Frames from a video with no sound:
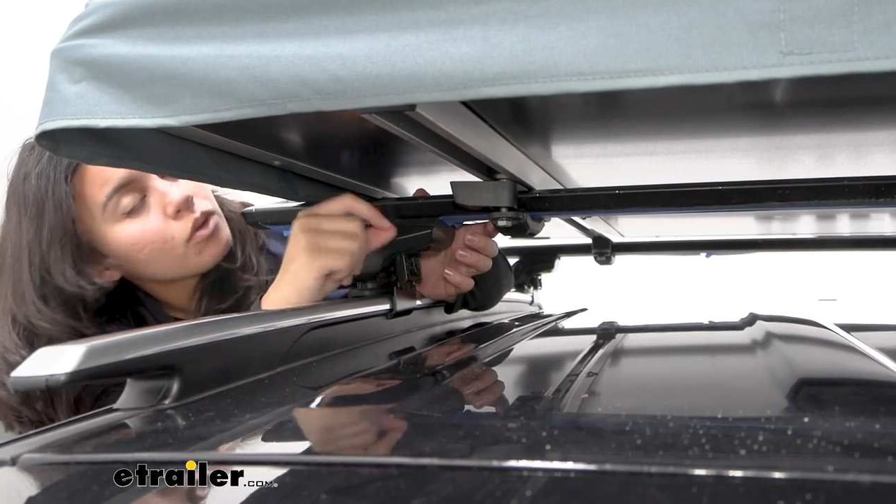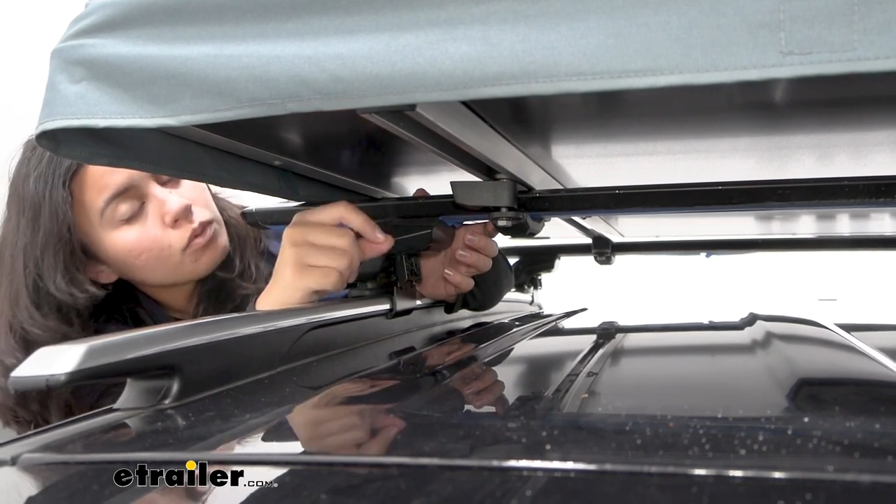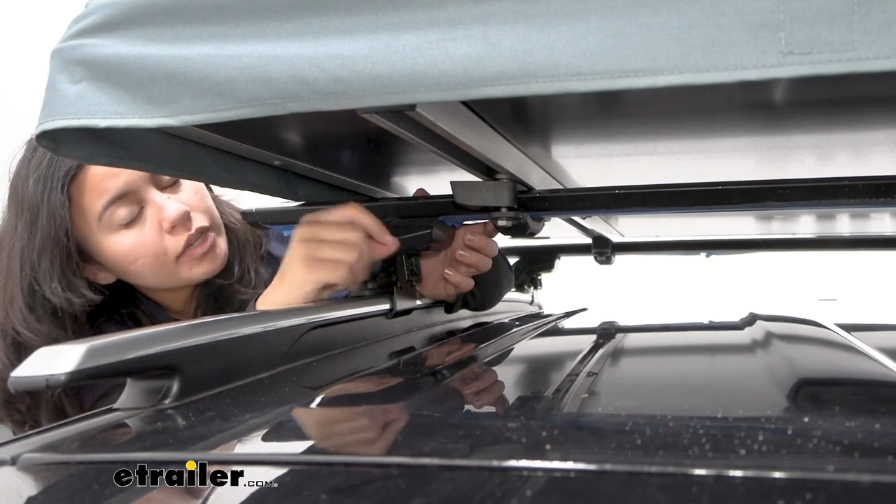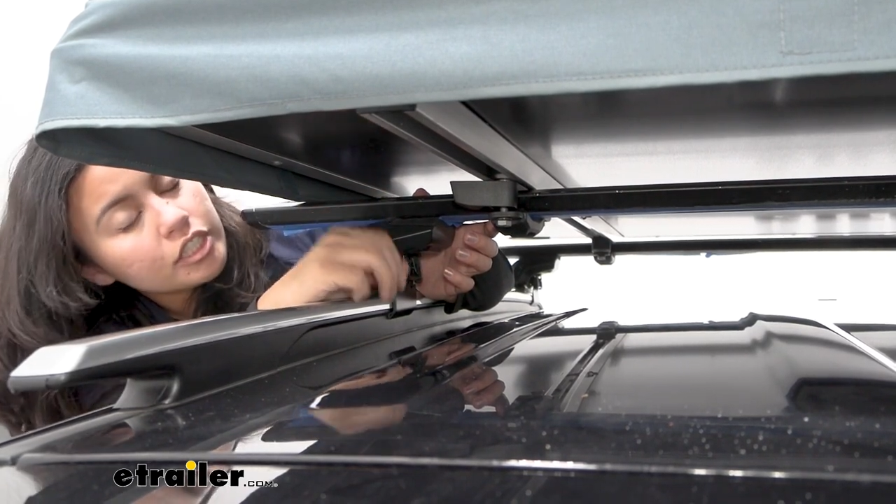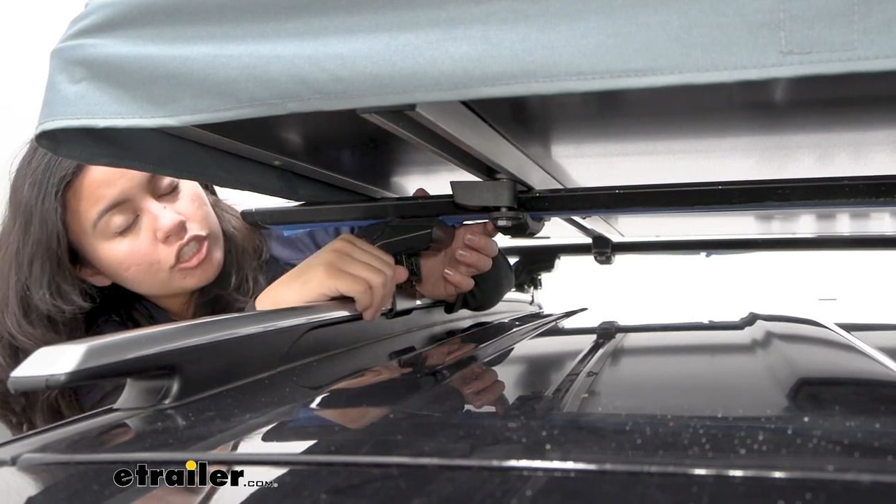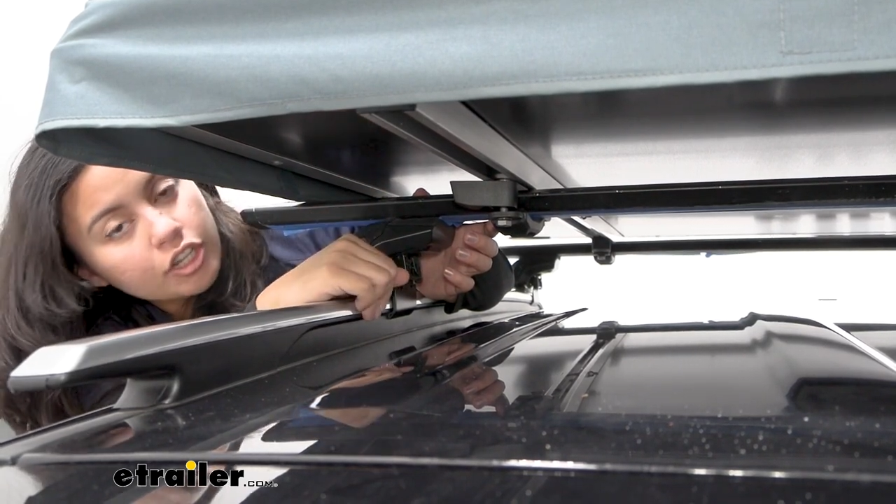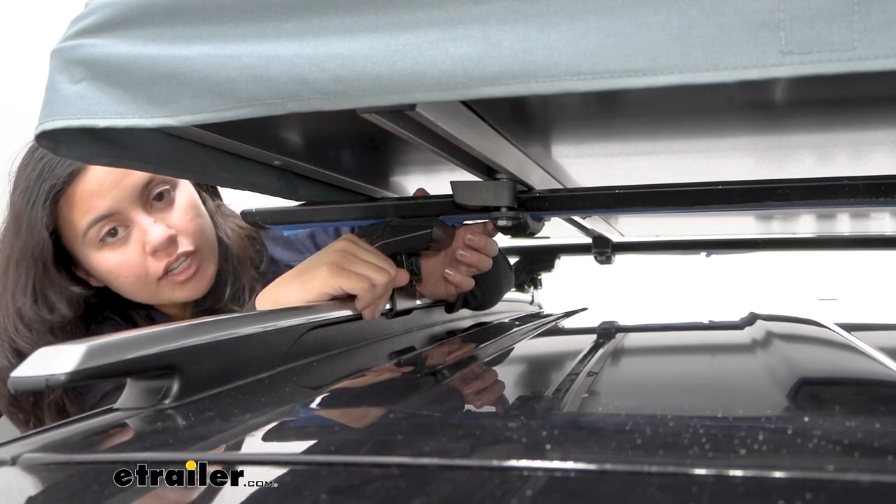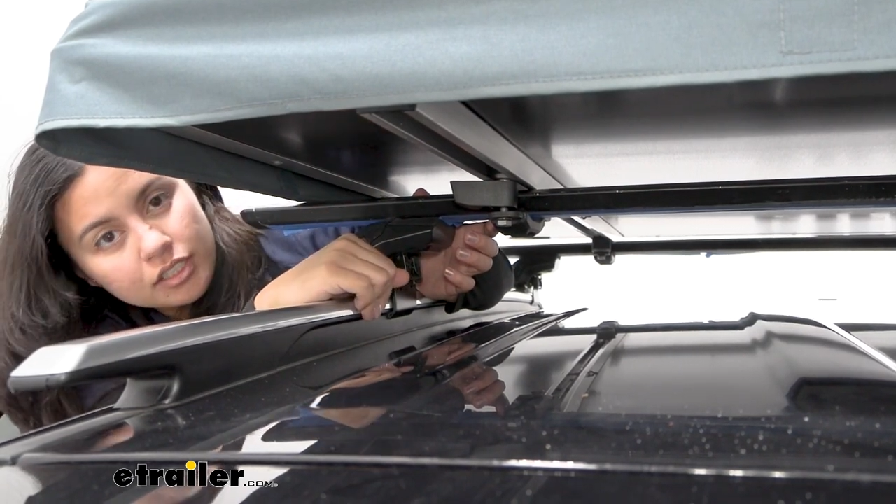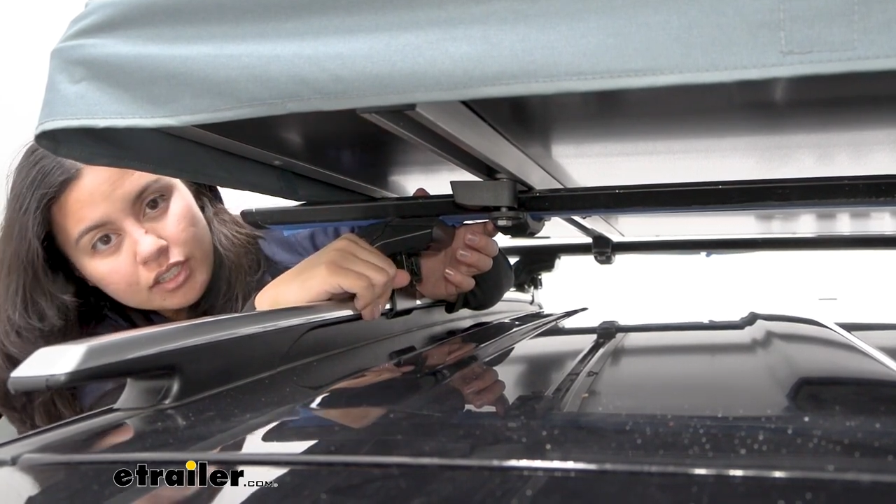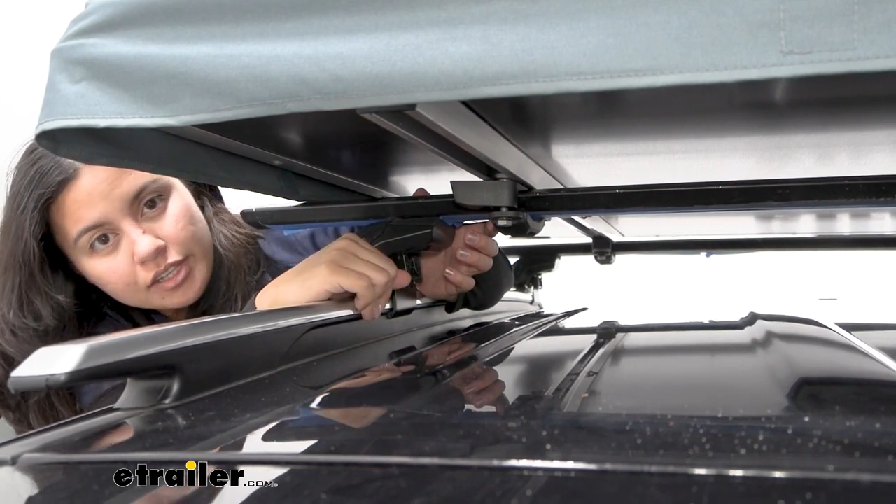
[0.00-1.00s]
which
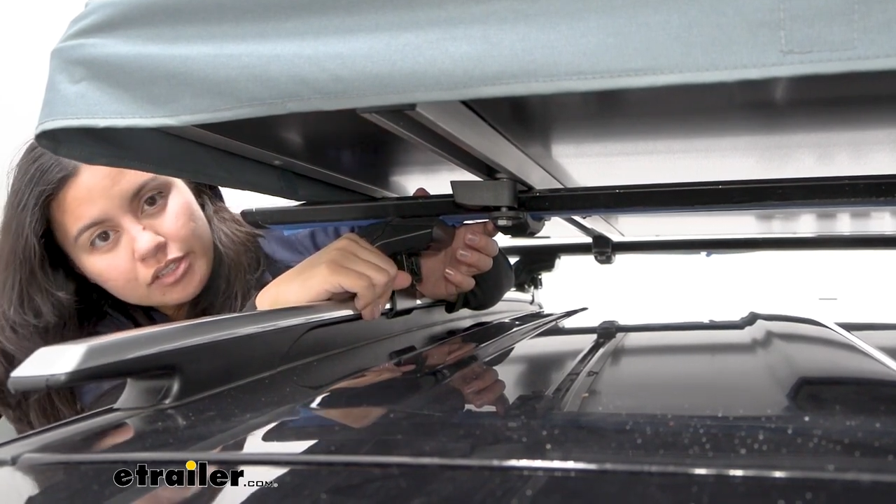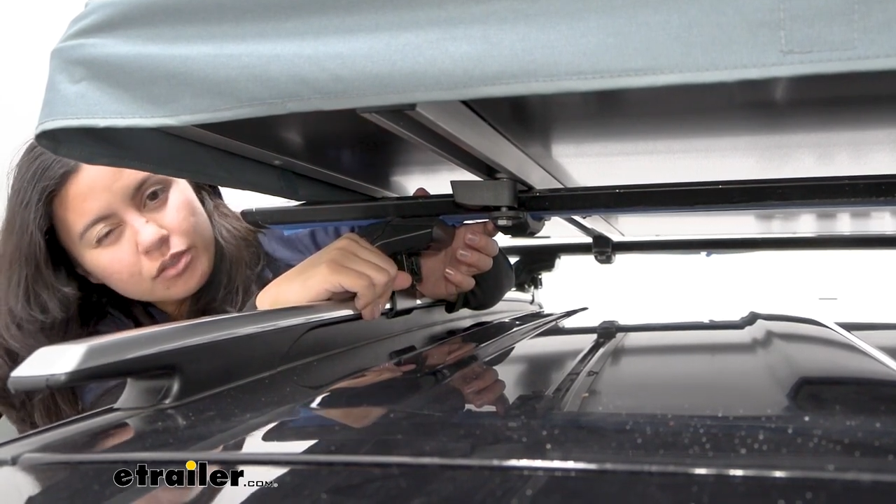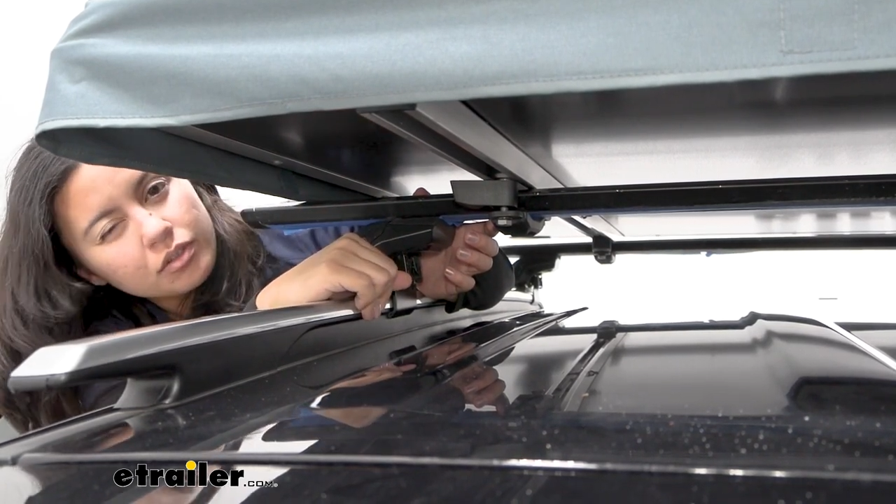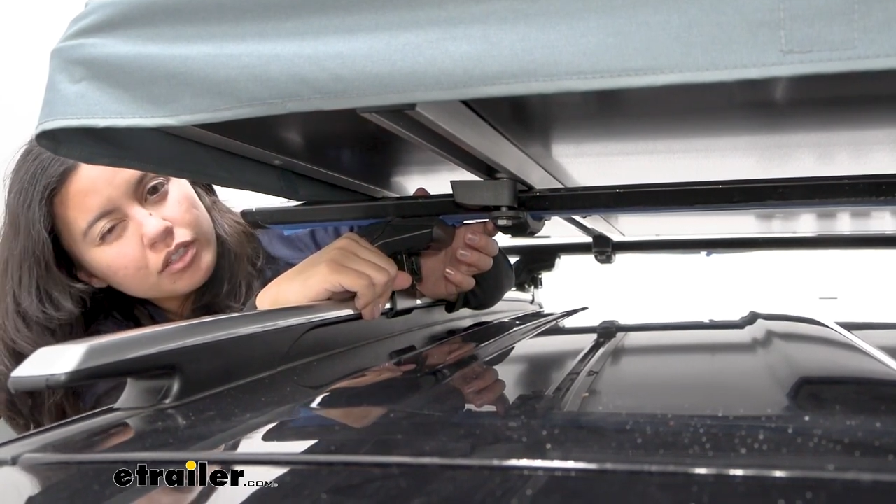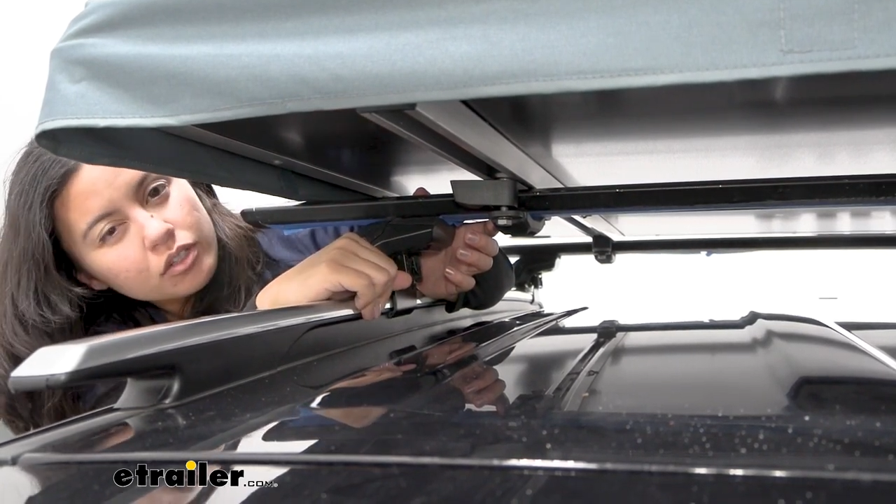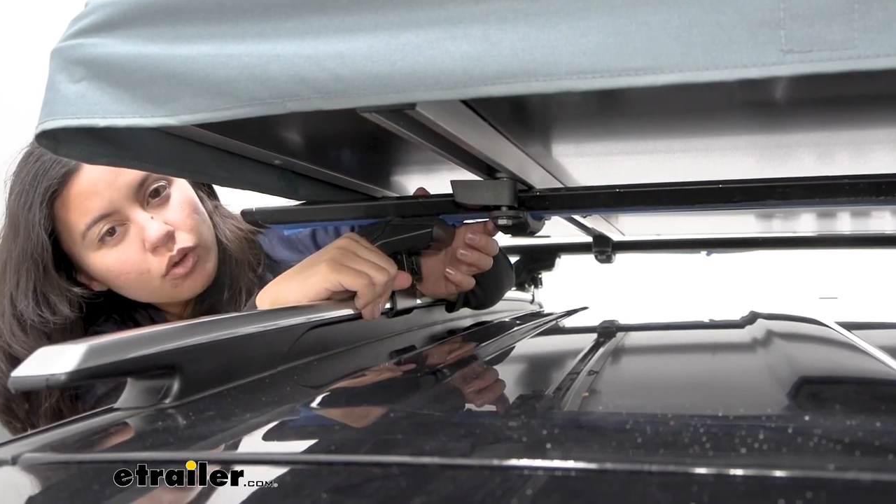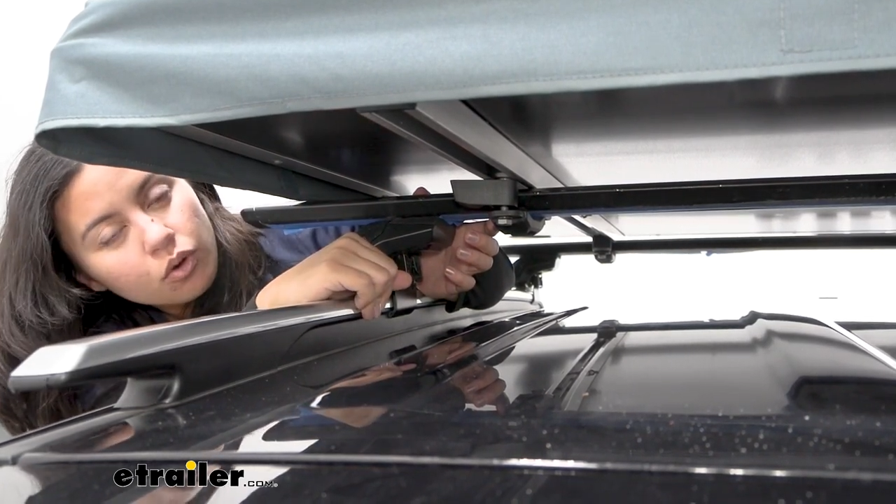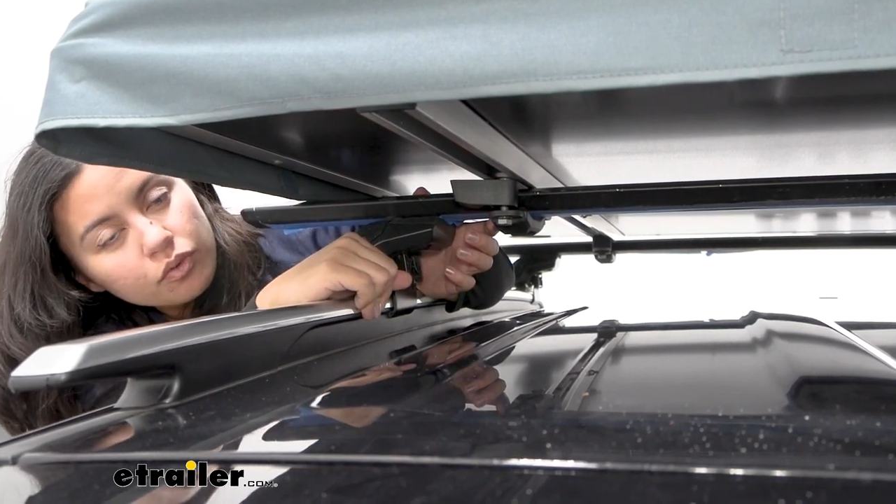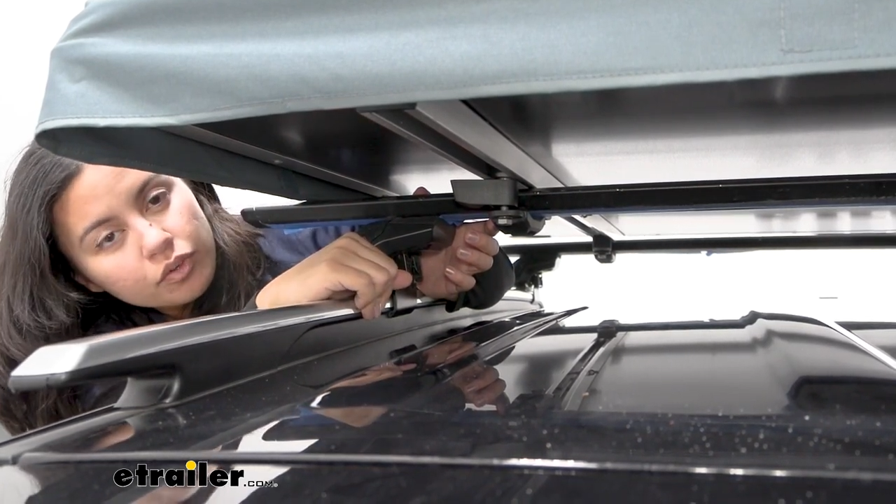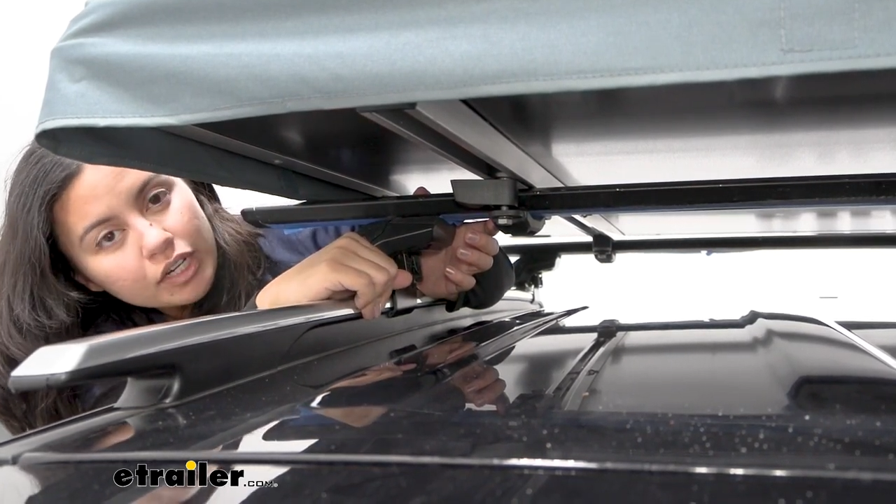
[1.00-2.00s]
translates to a little
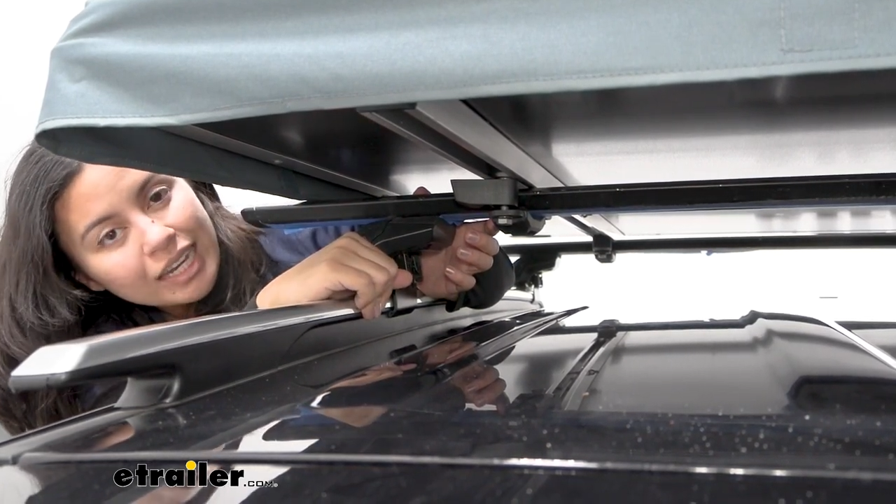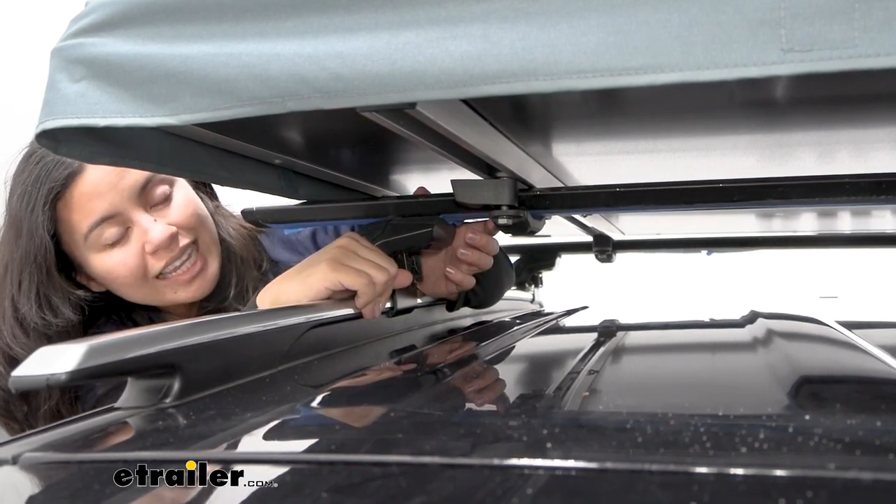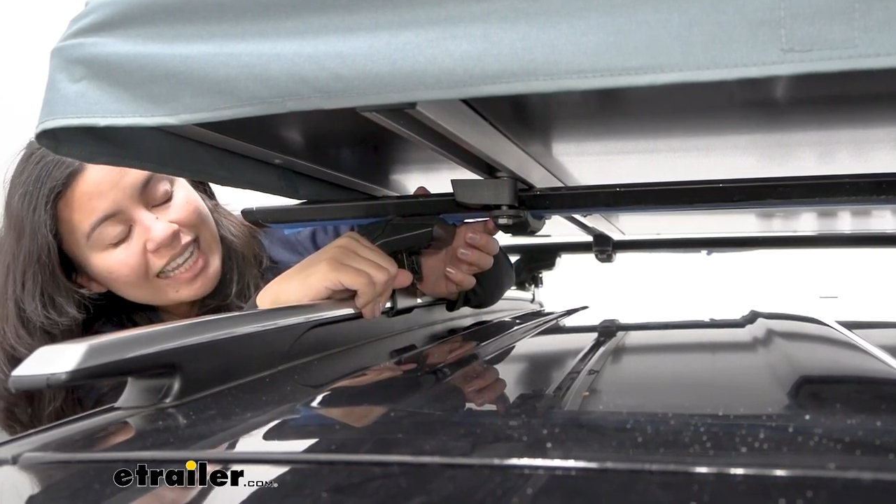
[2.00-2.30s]
over